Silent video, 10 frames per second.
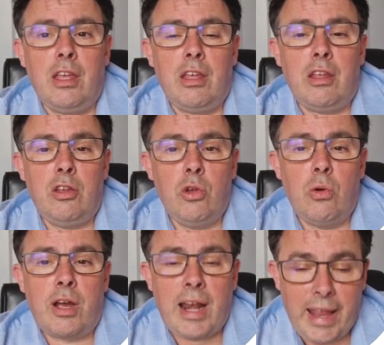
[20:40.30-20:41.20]
you are
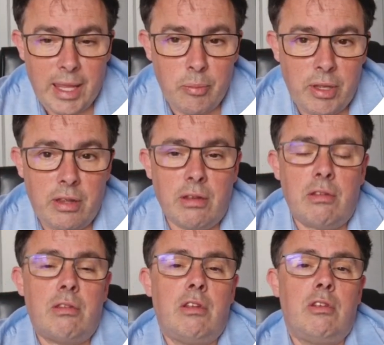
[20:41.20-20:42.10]
claiming
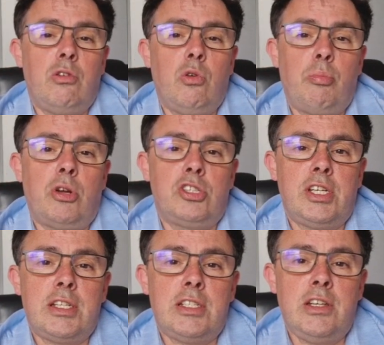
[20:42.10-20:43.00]
that your
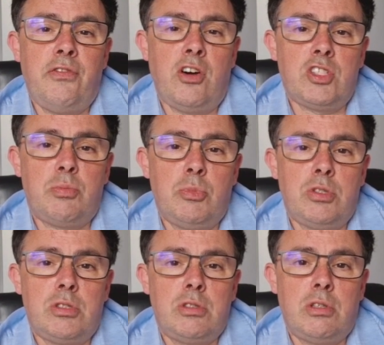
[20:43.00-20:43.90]
project is an
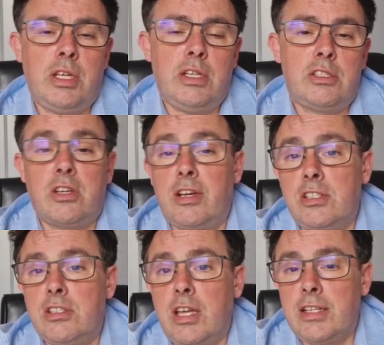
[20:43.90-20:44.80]
advancement in
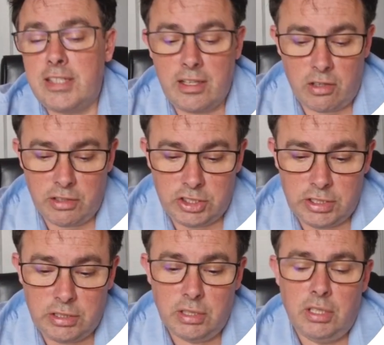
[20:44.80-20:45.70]
science and
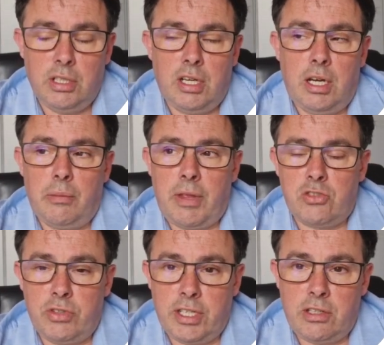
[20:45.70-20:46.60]
technology. That's
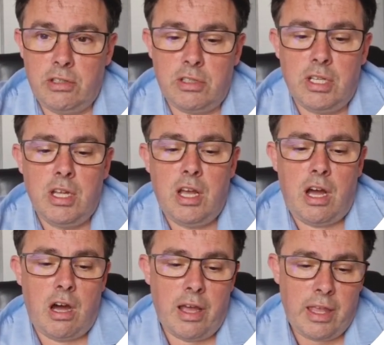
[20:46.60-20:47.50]
really good.
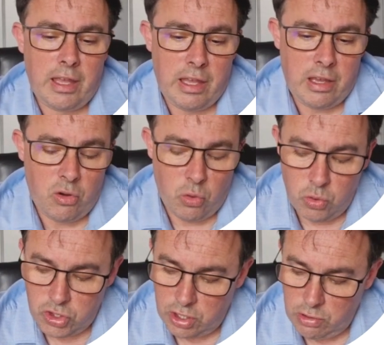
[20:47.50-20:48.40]
I
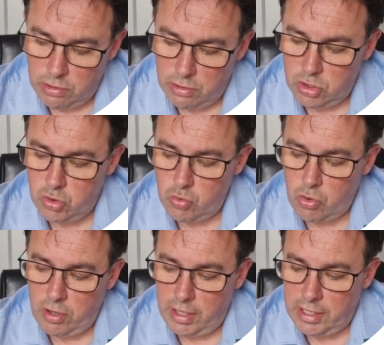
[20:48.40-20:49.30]
also
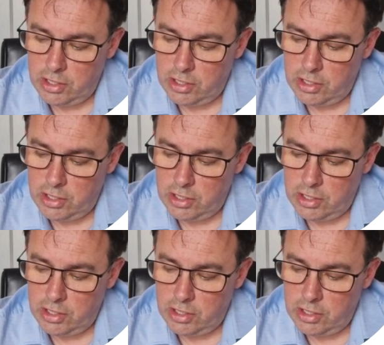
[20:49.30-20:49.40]
strongly